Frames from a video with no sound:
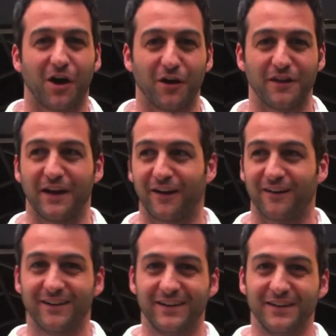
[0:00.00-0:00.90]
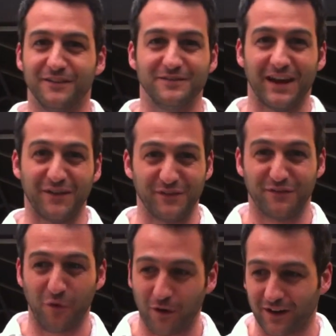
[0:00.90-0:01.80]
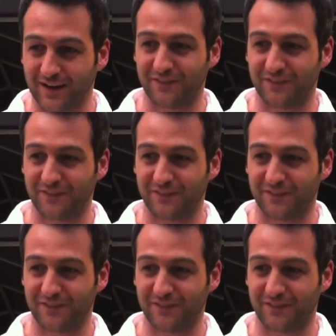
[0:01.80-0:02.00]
Are there knife and fork?